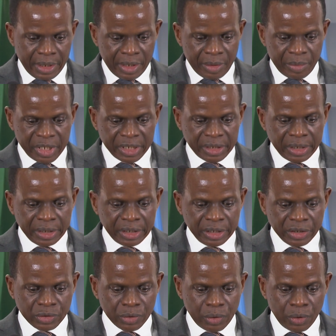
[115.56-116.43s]
but it
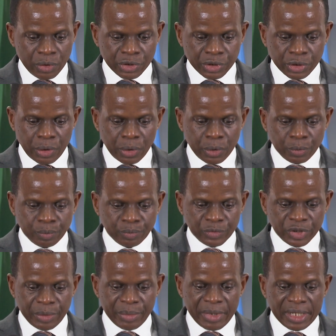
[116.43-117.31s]
is
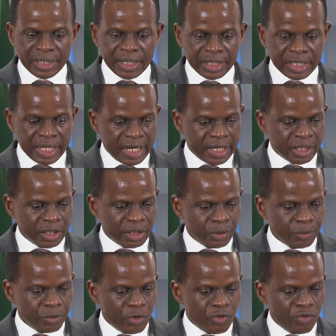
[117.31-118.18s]
also the mother
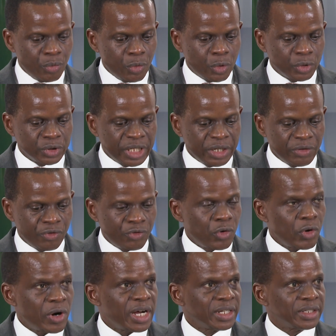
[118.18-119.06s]
tongue of more than
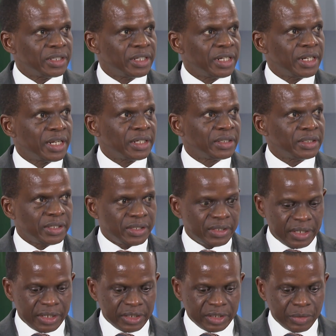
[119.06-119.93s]

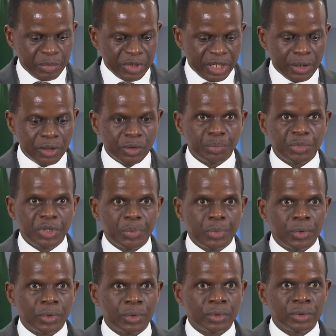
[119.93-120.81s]
496 million
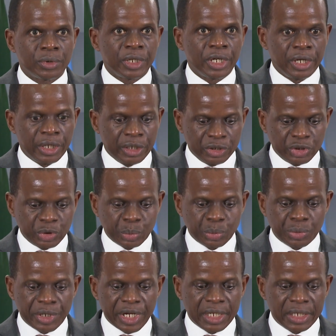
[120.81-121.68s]
people
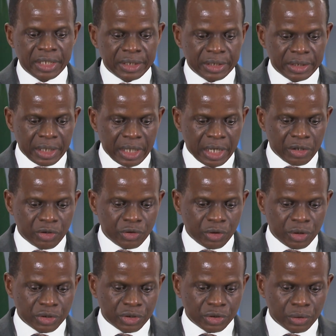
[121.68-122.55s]
spread
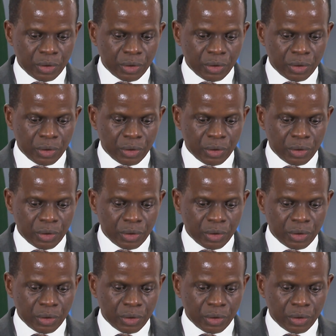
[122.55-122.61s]
across